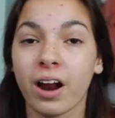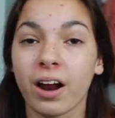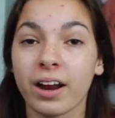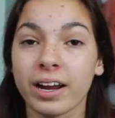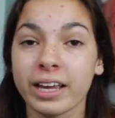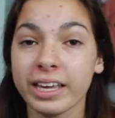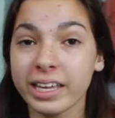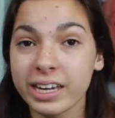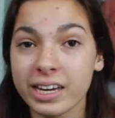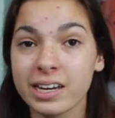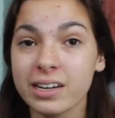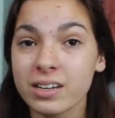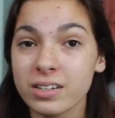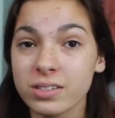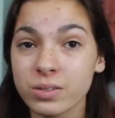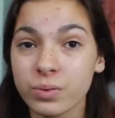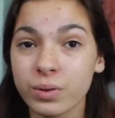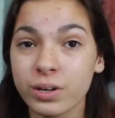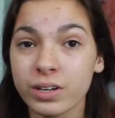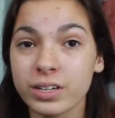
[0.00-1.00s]
our eating
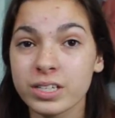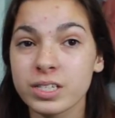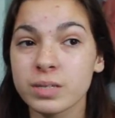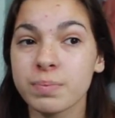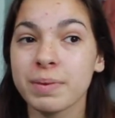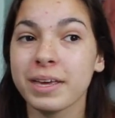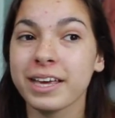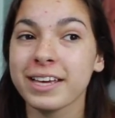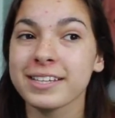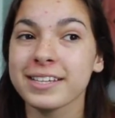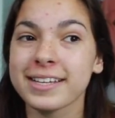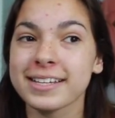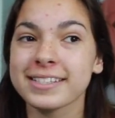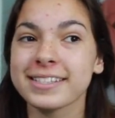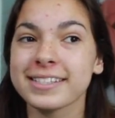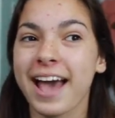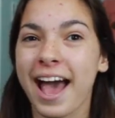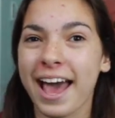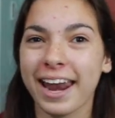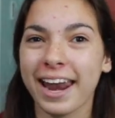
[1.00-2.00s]
disorders because
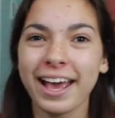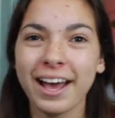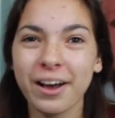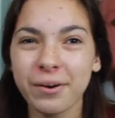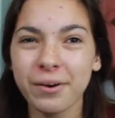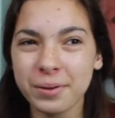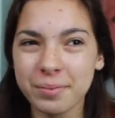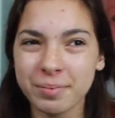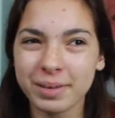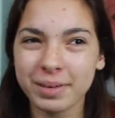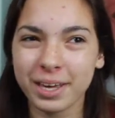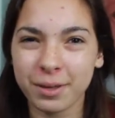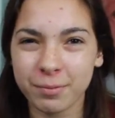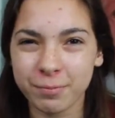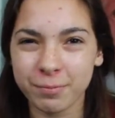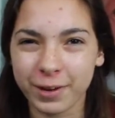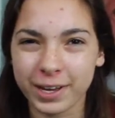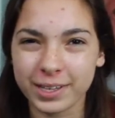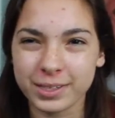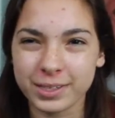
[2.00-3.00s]
that's kind of how we
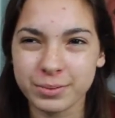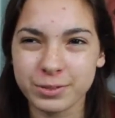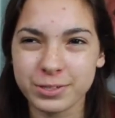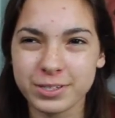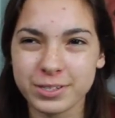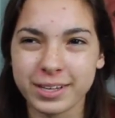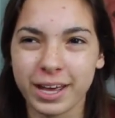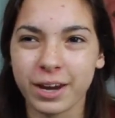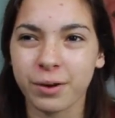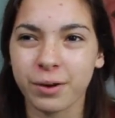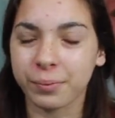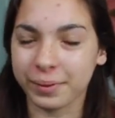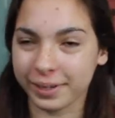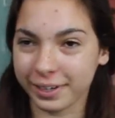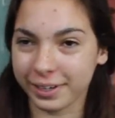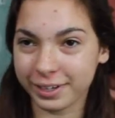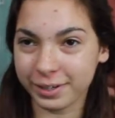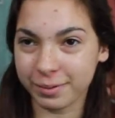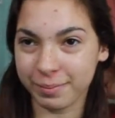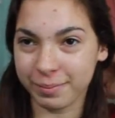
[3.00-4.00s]
became friends, which is kind of
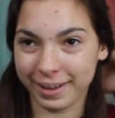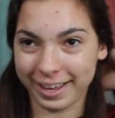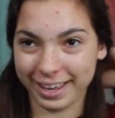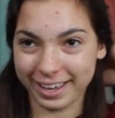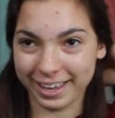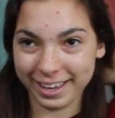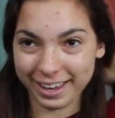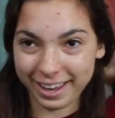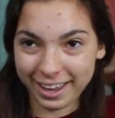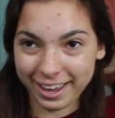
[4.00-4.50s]
weird, but